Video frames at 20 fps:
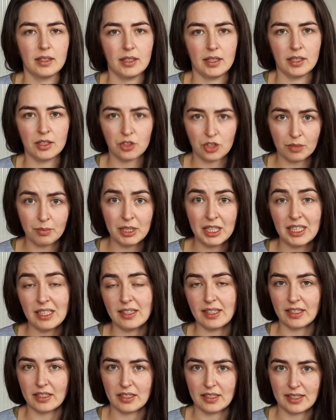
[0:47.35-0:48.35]
In Germany,
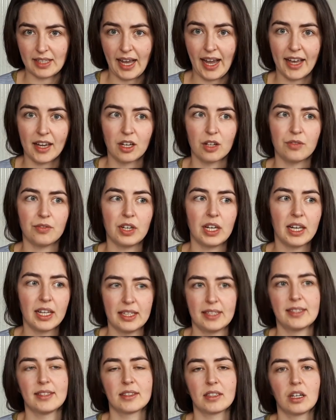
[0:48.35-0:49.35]
there is kind of a
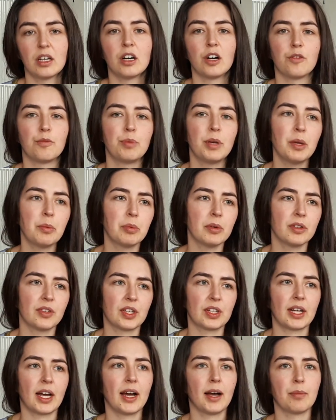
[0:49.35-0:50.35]
list of people
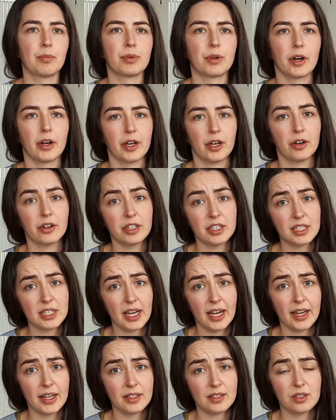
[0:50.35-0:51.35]
that are
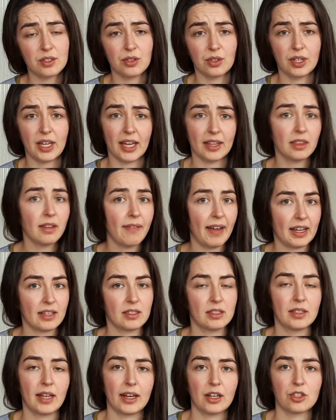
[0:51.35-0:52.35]
prioritized to get the
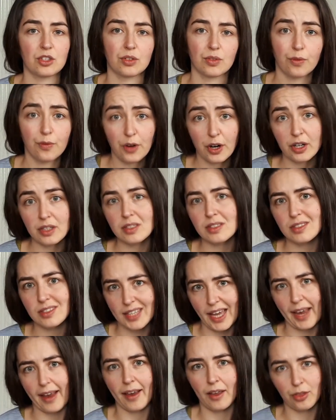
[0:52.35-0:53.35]
vaccination first,
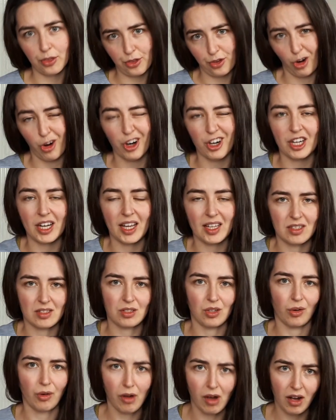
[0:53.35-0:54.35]
second, third, and
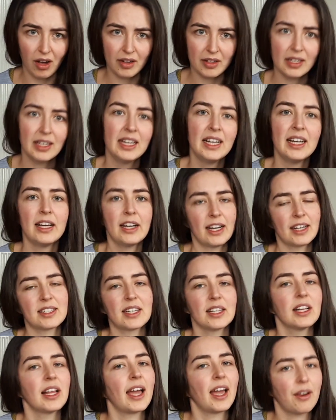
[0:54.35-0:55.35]
so on
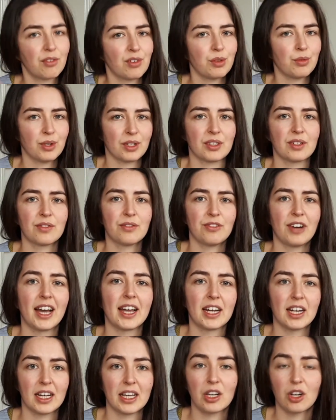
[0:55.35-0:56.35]
until everyone
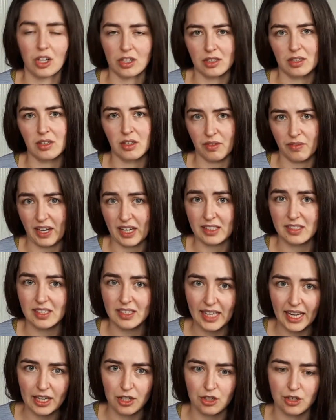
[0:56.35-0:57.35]
finally got the
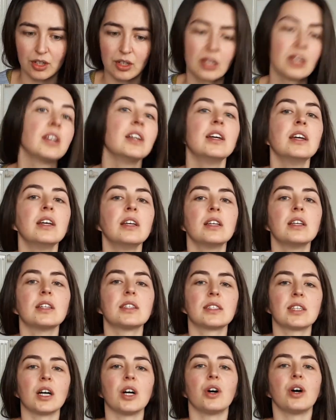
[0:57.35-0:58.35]
vaccination.
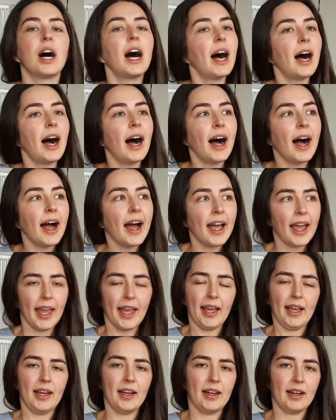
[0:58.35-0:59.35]
So I'm